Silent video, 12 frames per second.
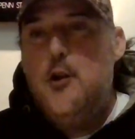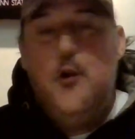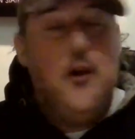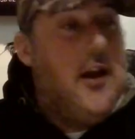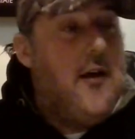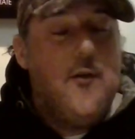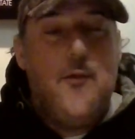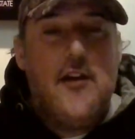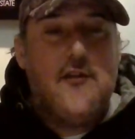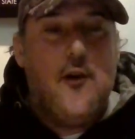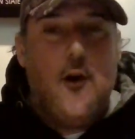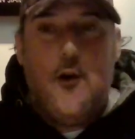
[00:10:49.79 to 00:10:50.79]
You can have the
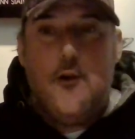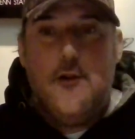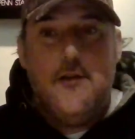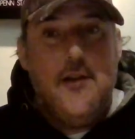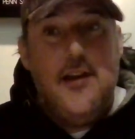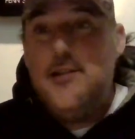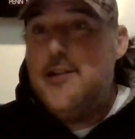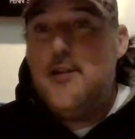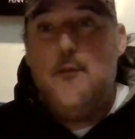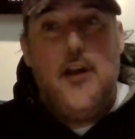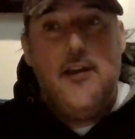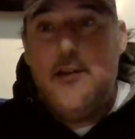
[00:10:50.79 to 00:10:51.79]
best callers, and just
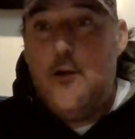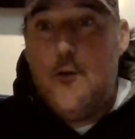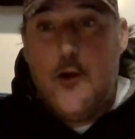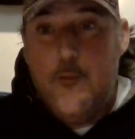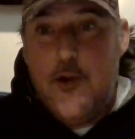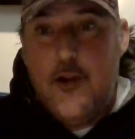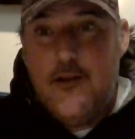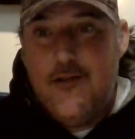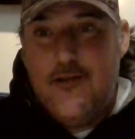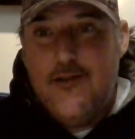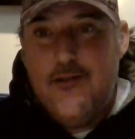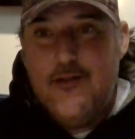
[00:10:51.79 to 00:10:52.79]
some days they don't come
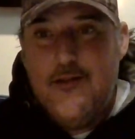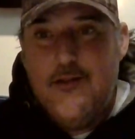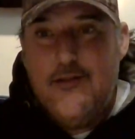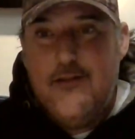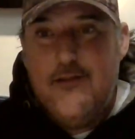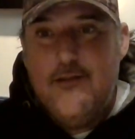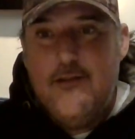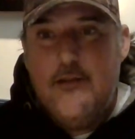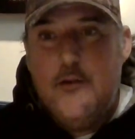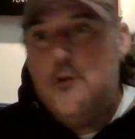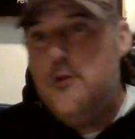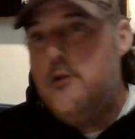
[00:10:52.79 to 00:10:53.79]

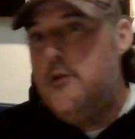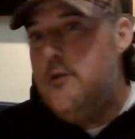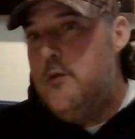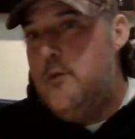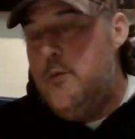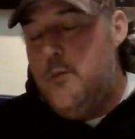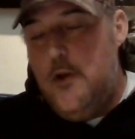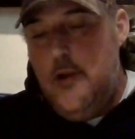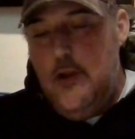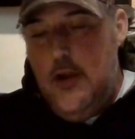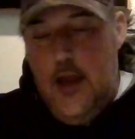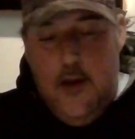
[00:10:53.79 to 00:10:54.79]
in.
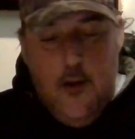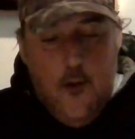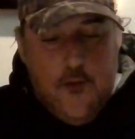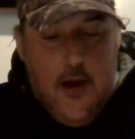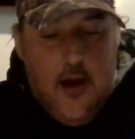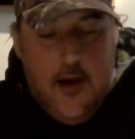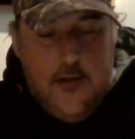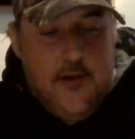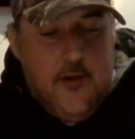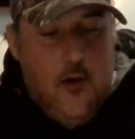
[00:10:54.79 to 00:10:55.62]
And those guys,